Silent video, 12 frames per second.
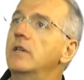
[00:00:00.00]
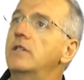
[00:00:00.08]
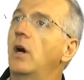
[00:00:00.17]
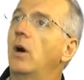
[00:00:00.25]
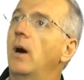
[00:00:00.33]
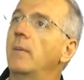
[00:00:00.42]

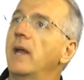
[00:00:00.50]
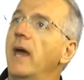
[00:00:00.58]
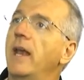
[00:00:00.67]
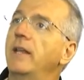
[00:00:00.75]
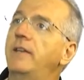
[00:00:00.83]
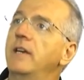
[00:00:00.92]
So I'm going to
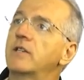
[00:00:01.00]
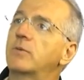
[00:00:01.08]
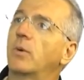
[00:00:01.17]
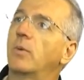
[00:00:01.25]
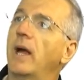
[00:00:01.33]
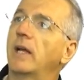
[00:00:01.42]
edit this.
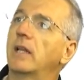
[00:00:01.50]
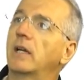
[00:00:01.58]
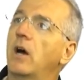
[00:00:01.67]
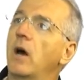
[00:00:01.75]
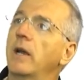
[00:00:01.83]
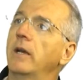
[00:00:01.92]
We'll right
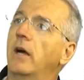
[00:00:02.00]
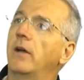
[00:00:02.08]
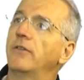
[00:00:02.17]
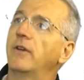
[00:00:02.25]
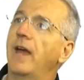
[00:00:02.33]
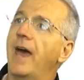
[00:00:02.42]
click on it.
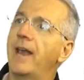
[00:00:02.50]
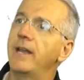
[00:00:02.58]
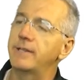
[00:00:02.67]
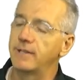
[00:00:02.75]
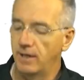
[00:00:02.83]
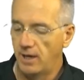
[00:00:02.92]
I'll say
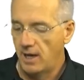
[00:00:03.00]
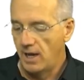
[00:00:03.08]
edit.